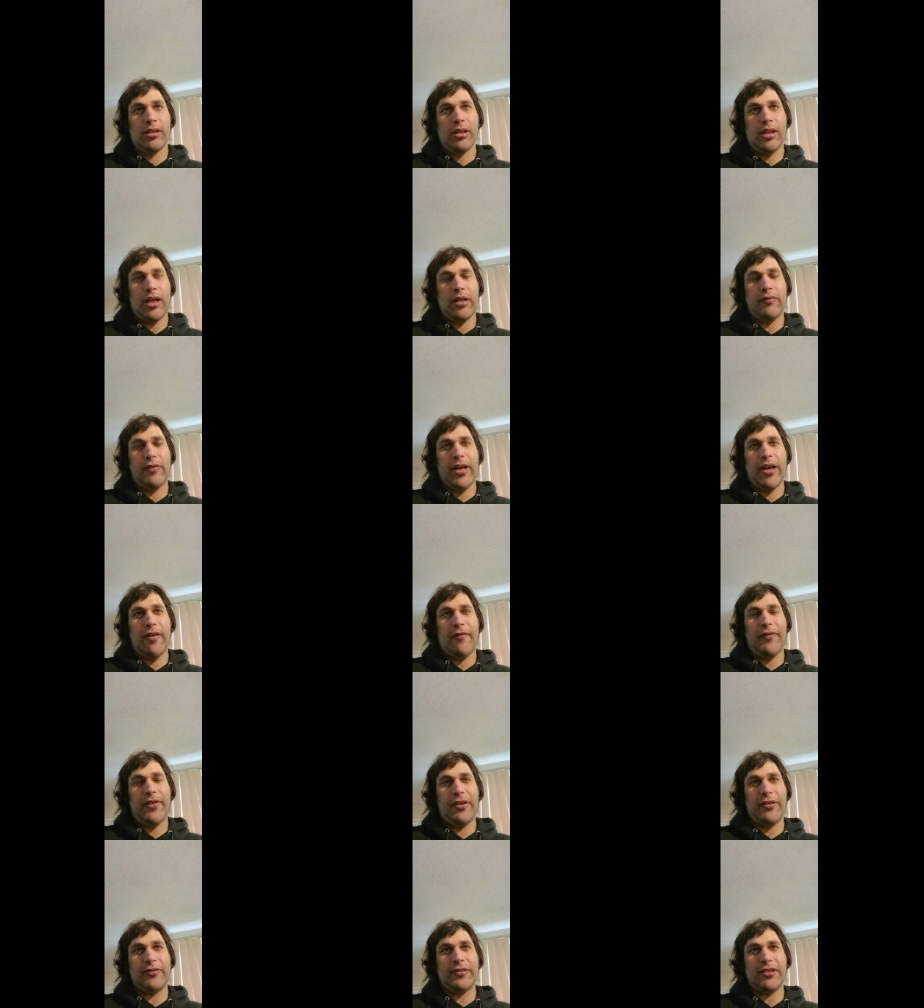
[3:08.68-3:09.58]
And Leo
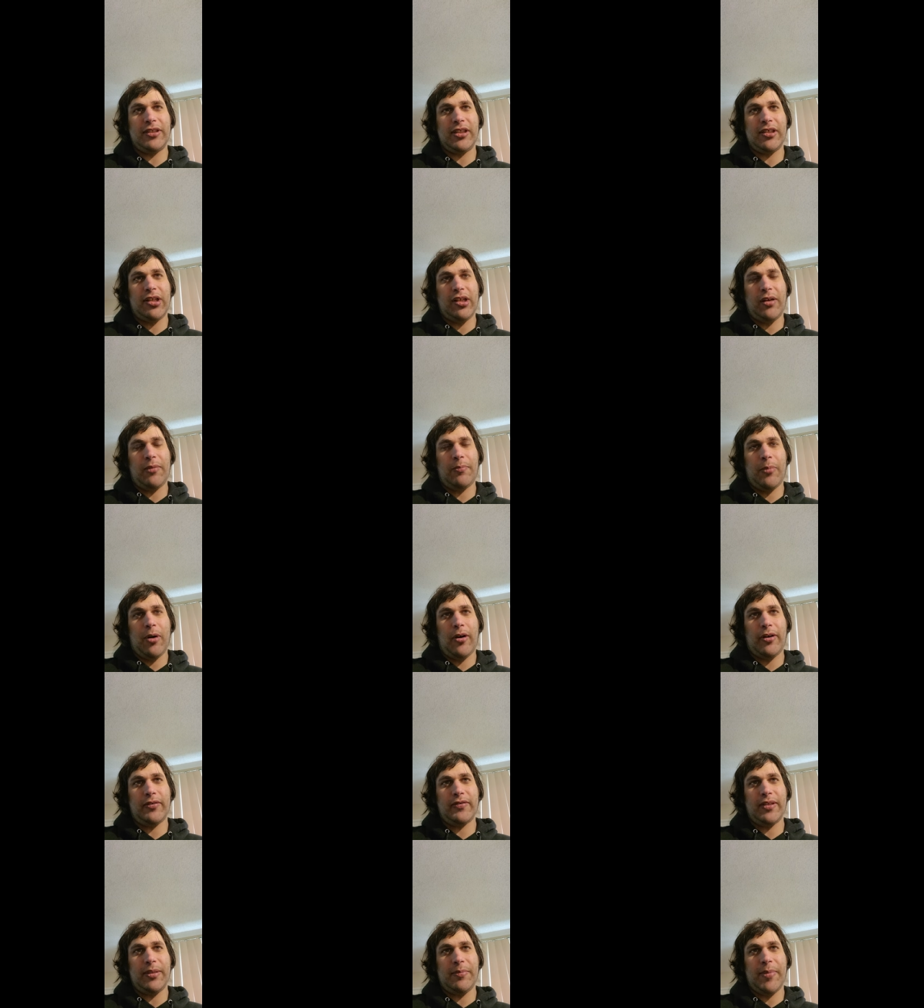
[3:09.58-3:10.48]
feels, you know,
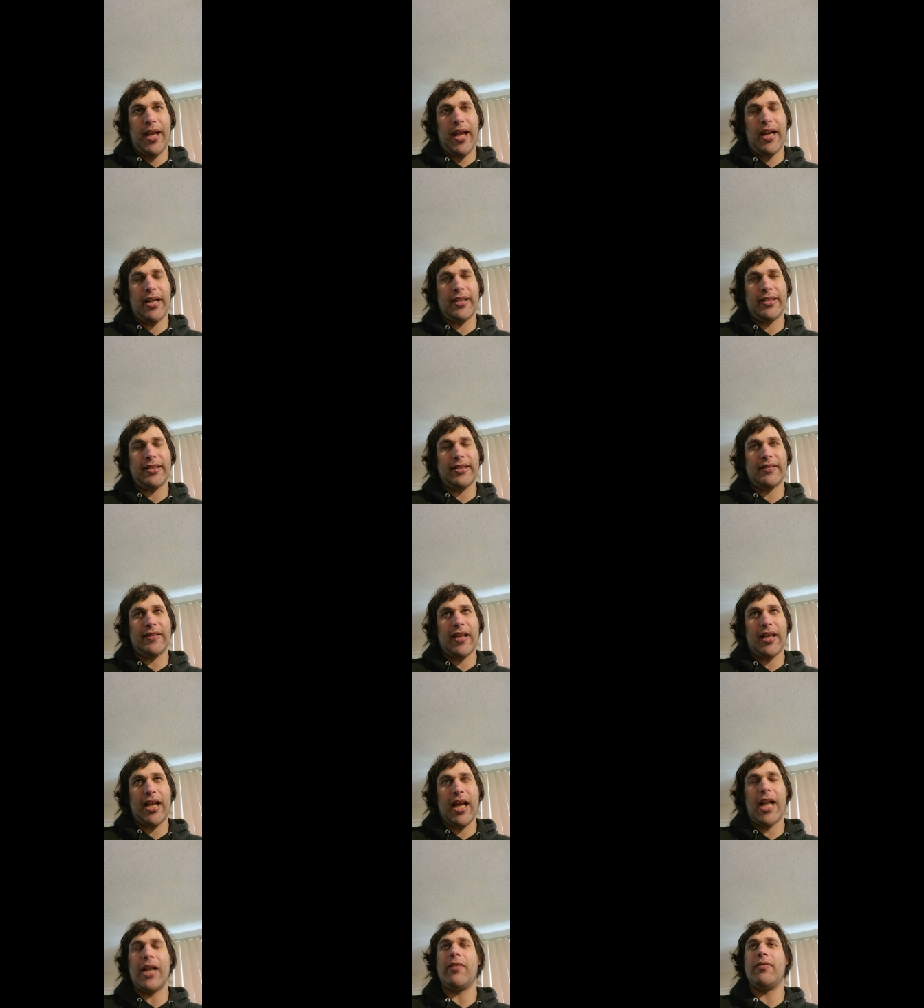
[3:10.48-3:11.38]
partially bad because he's
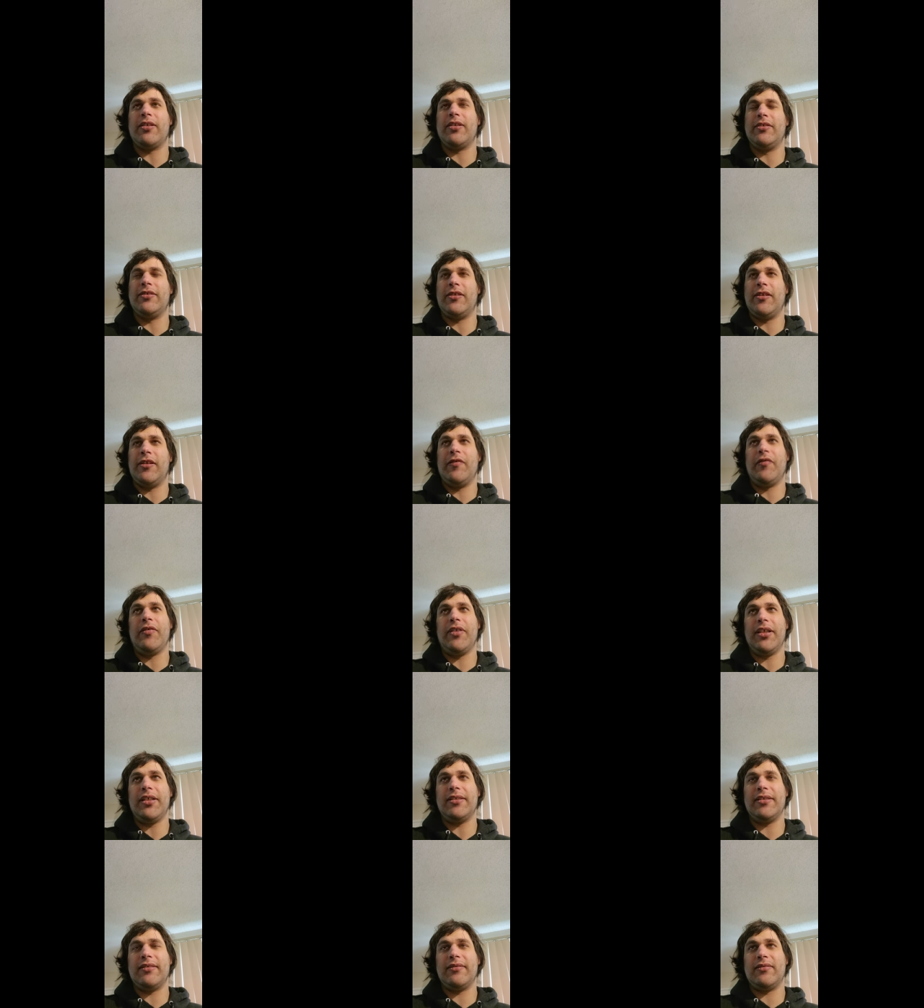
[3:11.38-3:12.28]
like, I don't deserve
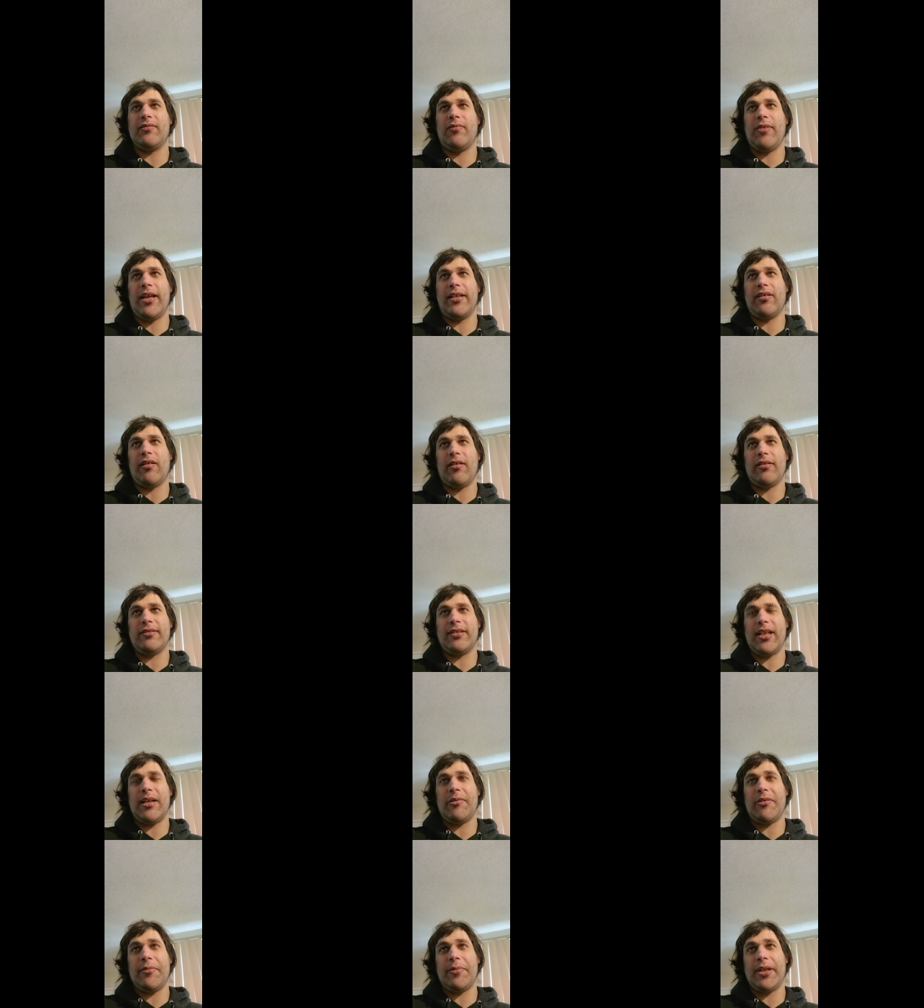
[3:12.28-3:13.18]
this Quasar
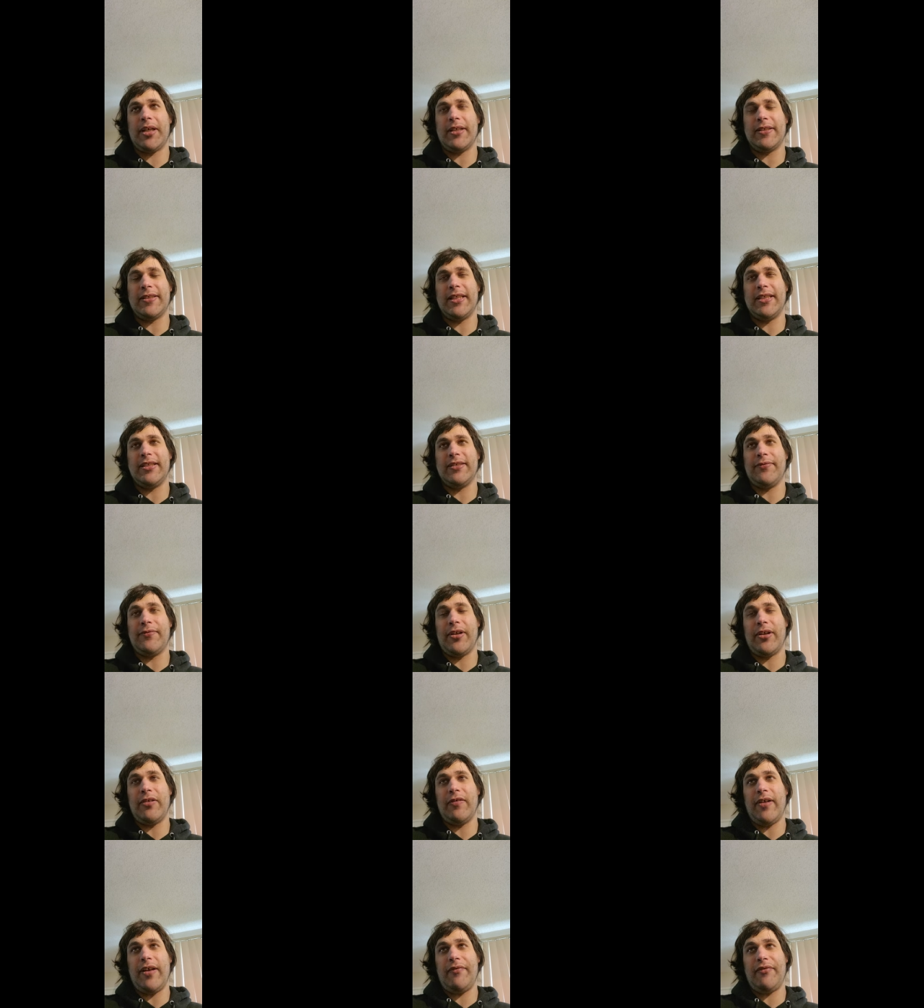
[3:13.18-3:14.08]
Saber because he's the
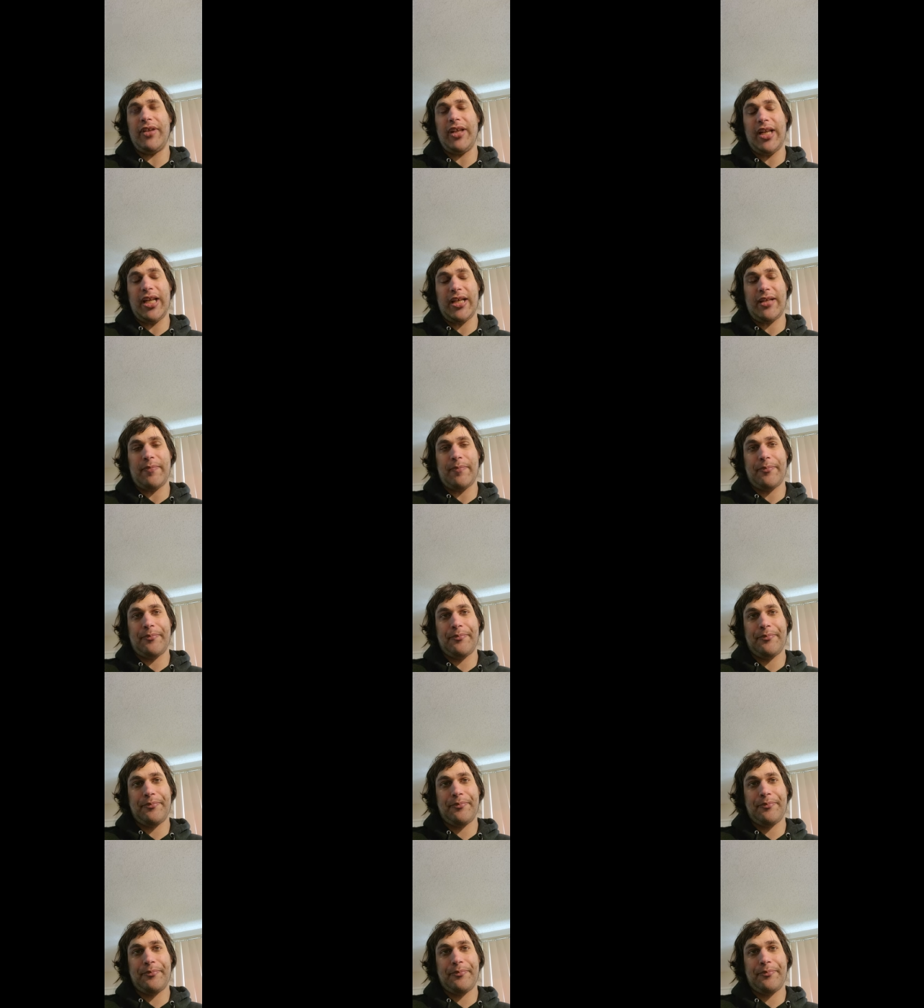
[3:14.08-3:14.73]
one who lifted it.